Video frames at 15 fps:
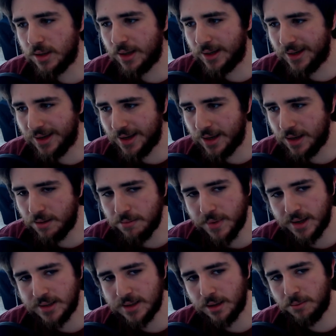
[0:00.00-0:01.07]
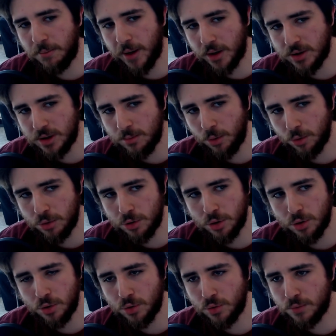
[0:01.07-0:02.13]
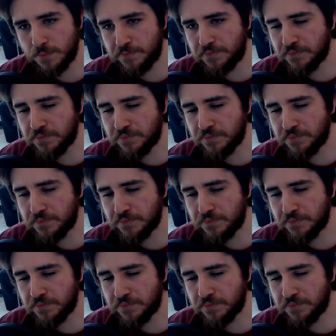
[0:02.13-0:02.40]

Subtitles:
the key makes it possible to